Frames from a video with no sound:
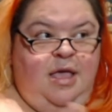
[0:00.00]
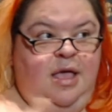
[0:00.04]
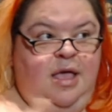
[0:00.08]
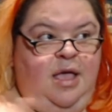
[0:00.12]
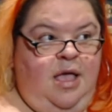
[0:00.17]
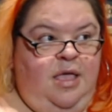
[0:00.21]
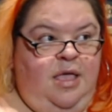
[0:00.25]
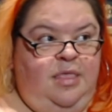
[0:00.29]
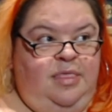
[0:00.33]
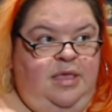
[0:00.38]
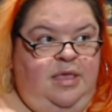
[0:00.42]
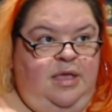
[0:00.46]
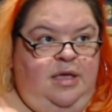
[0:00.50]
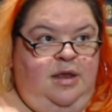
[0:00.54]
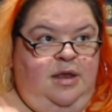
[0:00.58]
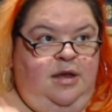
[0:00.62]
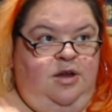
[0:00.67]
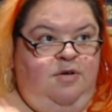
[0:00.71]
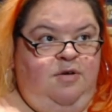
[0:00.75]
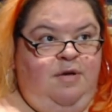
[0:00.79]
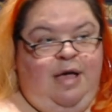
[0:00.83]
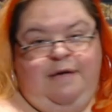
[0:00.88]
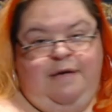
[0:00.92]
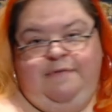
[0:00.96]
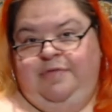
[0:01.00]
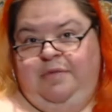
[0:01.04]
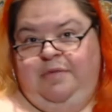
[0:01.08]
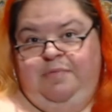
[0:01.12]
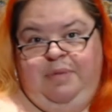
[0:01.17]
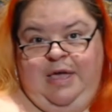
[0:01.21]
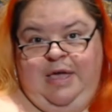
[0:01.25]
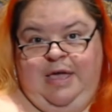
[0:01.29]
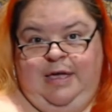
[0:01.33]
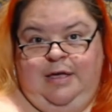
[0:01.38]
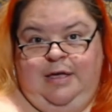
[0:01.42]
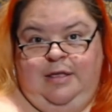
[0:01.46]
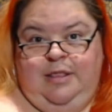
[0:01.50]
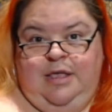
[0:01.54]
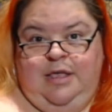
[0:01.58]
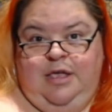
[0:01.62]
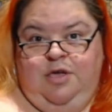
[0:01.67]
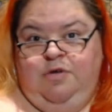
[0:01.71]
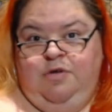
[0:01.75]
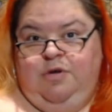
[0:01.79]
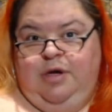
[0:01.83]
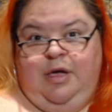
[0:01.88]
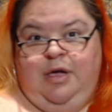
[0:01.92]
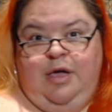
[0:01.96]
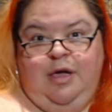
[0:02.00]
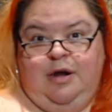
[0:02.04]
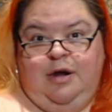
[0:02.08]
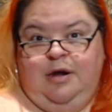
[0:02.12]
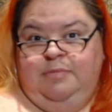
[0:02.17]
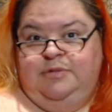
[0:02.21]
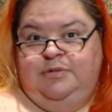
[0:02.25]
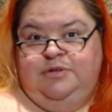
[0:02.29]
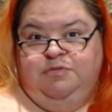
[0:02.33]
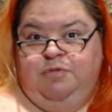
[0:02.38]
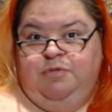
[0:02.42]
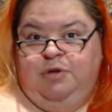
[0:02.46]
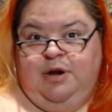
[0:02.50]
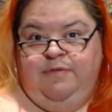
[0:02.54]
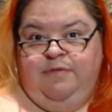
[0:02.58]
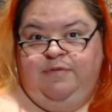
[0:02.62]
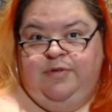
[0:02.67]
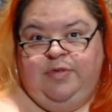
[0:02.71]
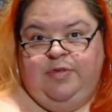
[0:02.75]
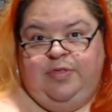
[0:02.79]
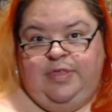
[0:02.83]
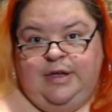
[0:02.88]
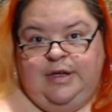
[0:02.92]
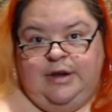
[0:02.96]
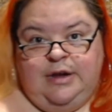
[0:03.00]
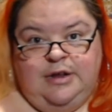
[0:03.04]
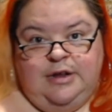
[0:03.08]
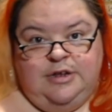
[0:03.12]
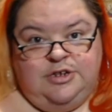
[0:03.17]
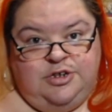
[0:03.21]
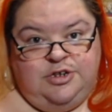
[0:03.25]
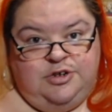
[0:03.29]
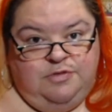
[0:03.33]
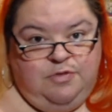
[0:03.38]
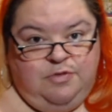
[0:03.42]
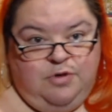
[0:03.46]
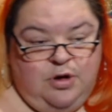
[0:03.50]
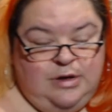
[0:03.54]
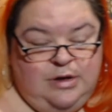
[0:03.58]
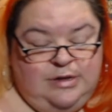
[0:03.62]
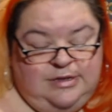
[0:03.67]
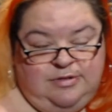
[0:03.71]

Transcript: and then you have the bacon that you can cut up to whatever thickness you want.